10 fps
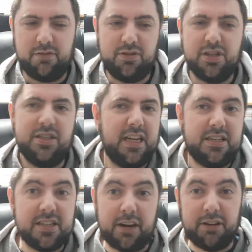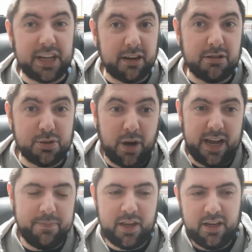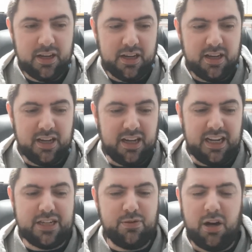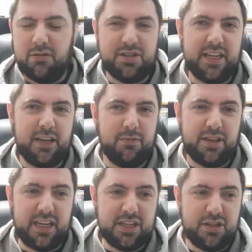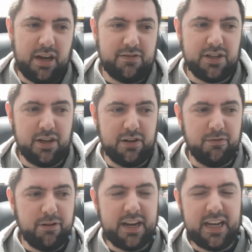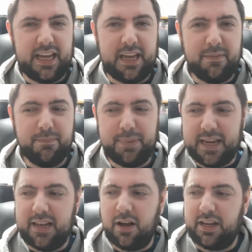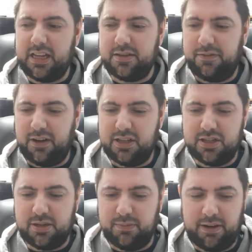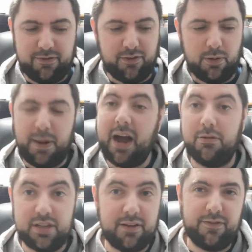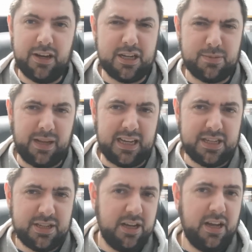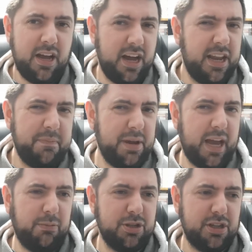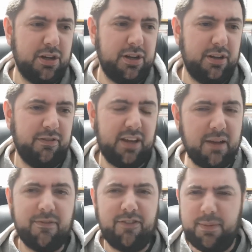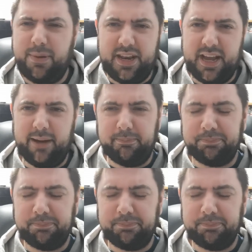doesn't necessarily go his way. And that's what I was thinking with things. You have to kind of really be lucky to find something for £1 in the first place, and then be able to kind of keep flipping that.